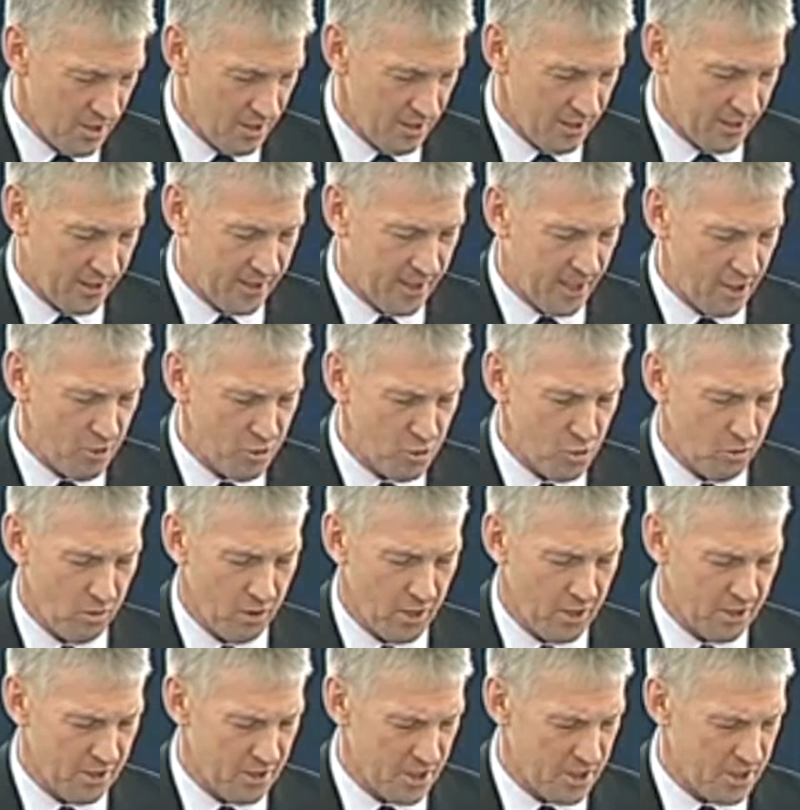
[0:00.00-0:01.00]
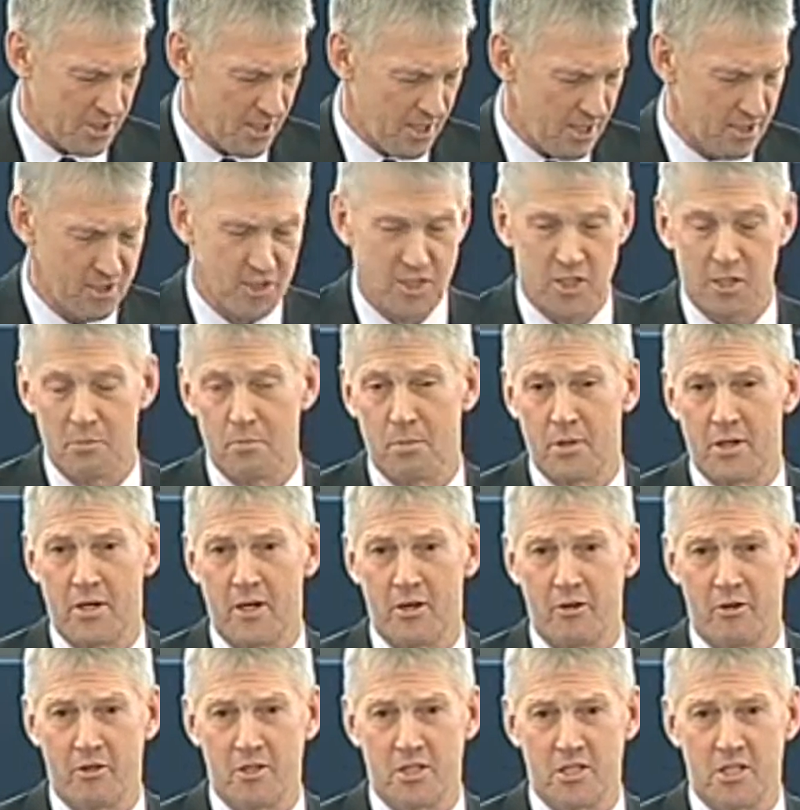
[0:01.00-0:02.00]
that Council understands the
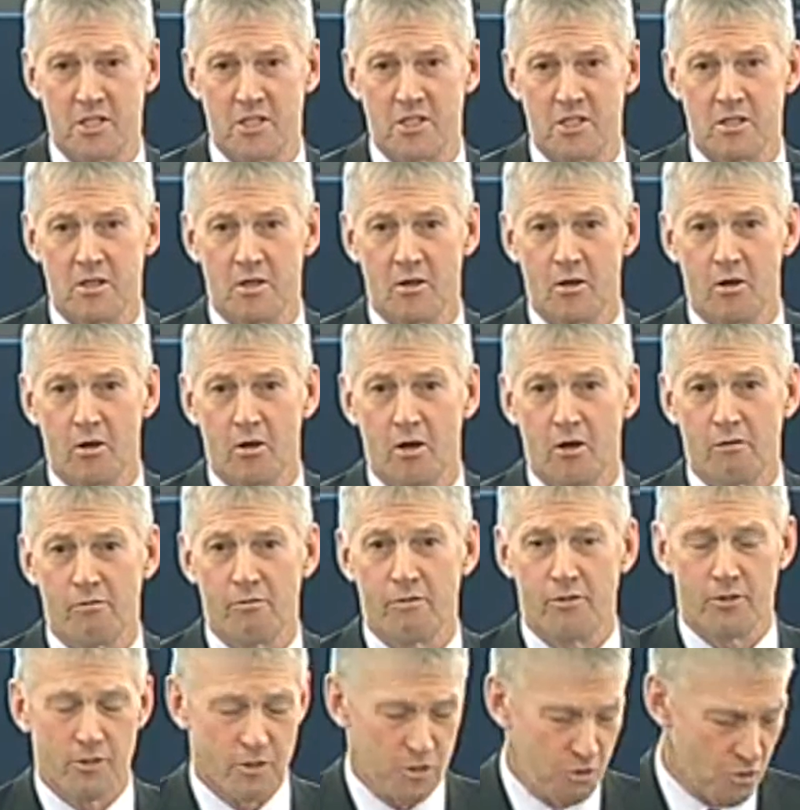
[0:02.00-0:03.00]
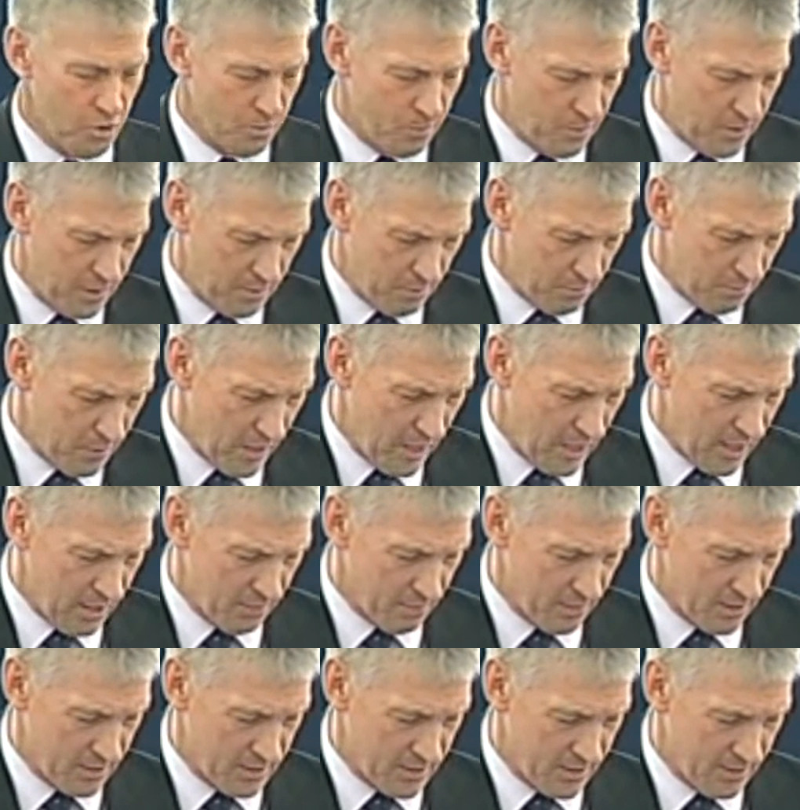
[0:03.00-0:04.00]
priorities of the European
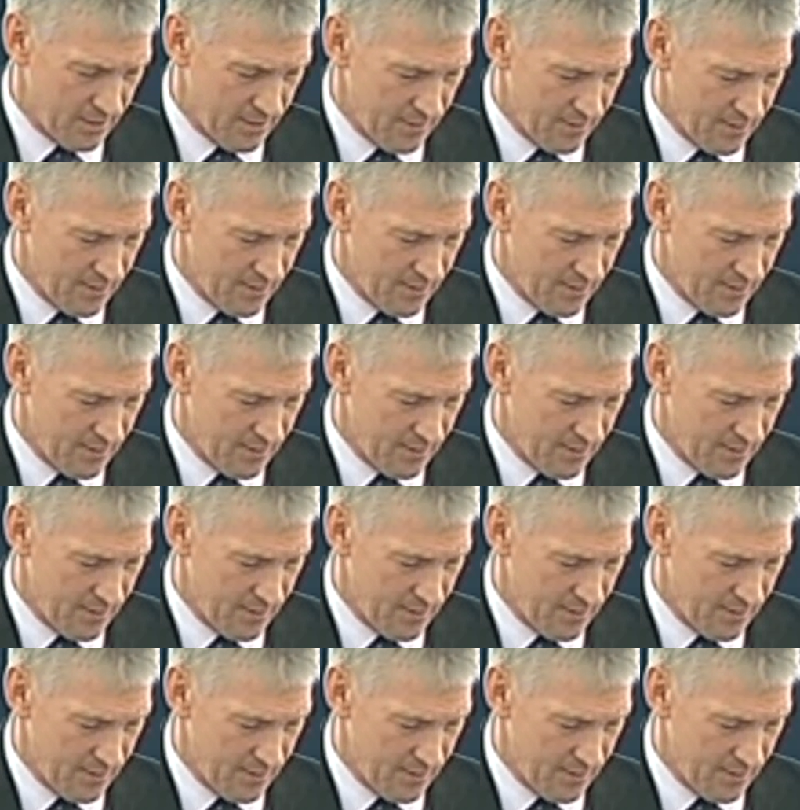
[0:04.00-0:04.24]
Parliament.